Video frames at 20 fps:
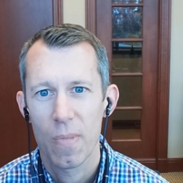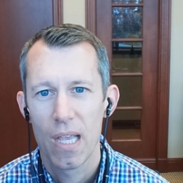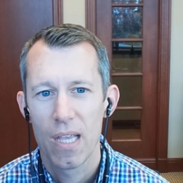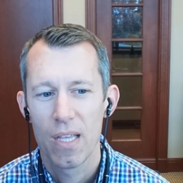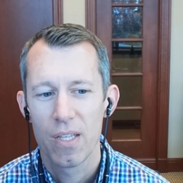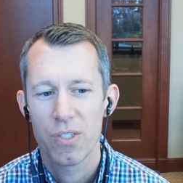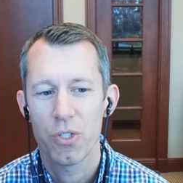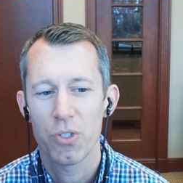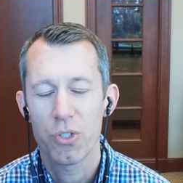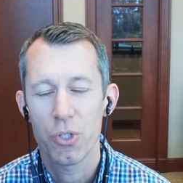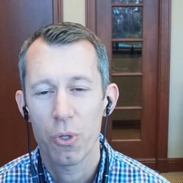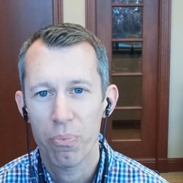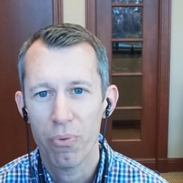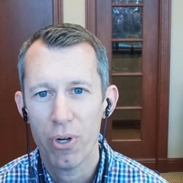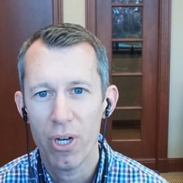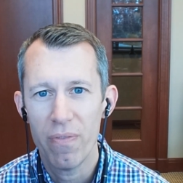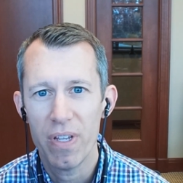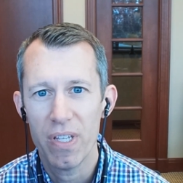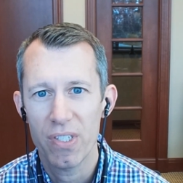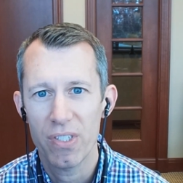So
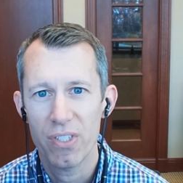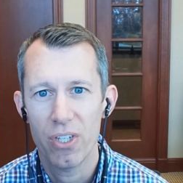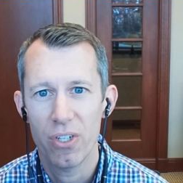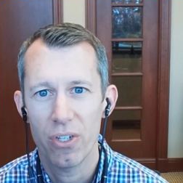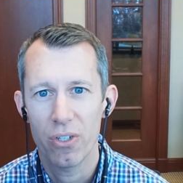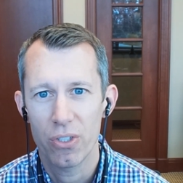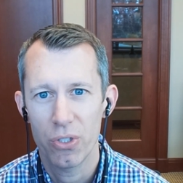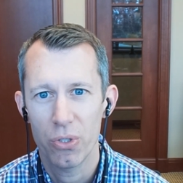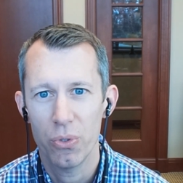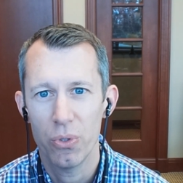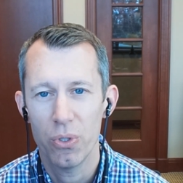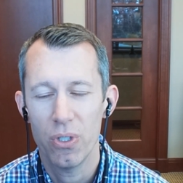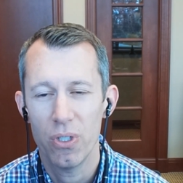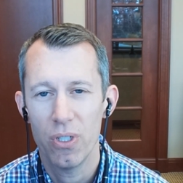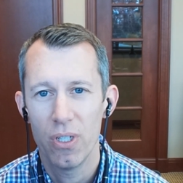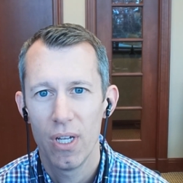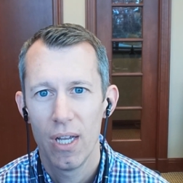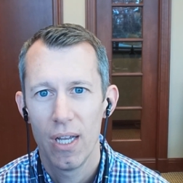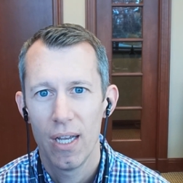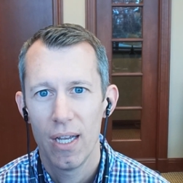previous to your tool,